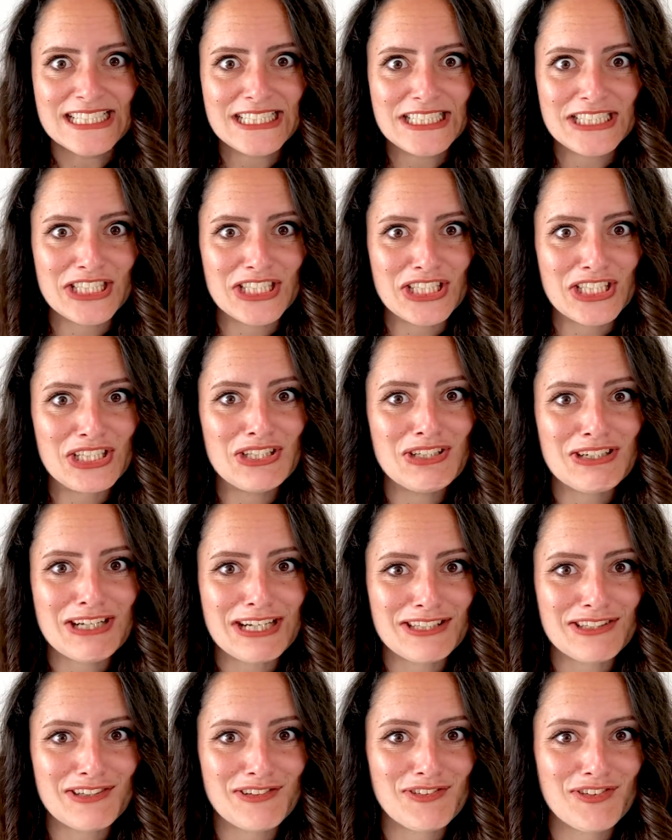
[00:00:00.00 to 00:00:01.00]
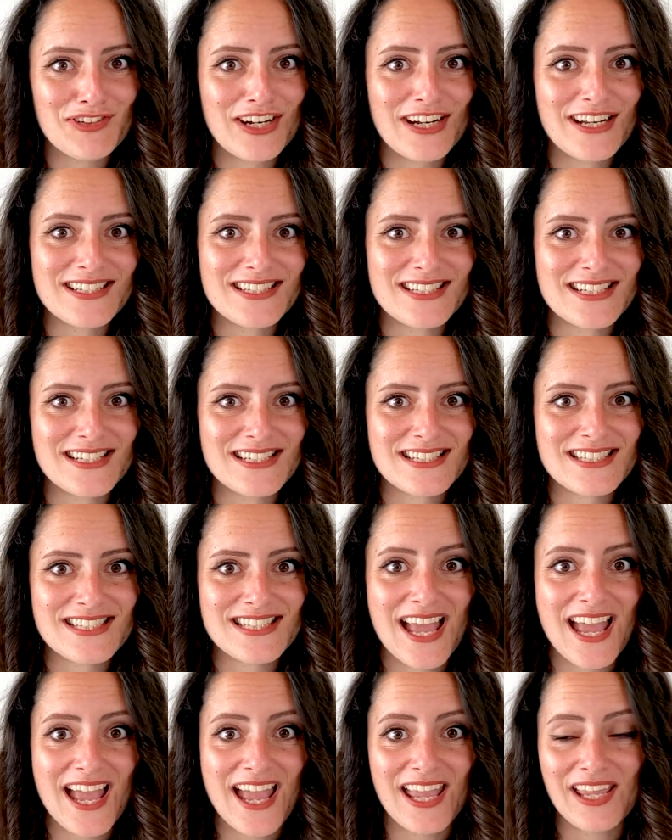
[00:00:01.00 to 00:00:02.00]
So you look at your friends and
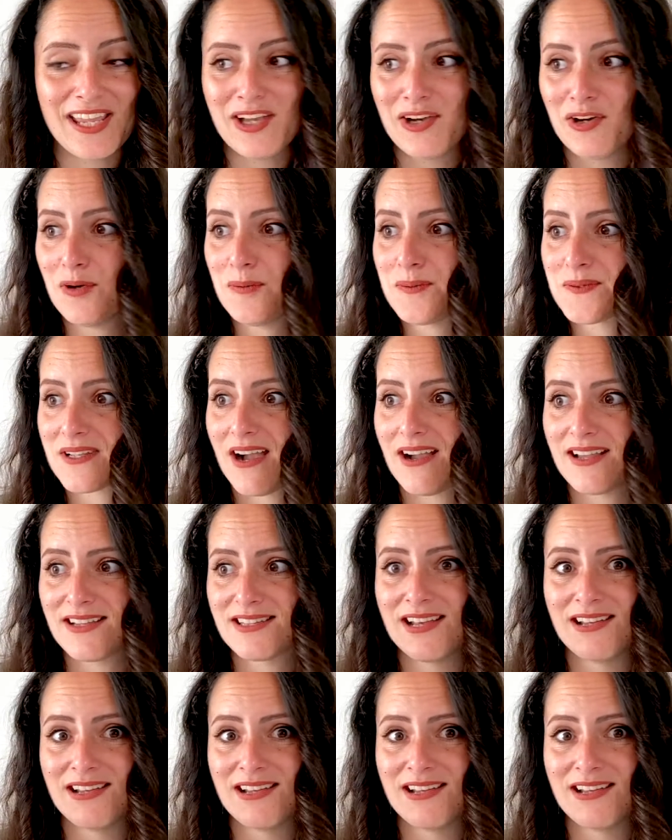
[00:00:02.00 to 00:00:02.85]
say, oops guys,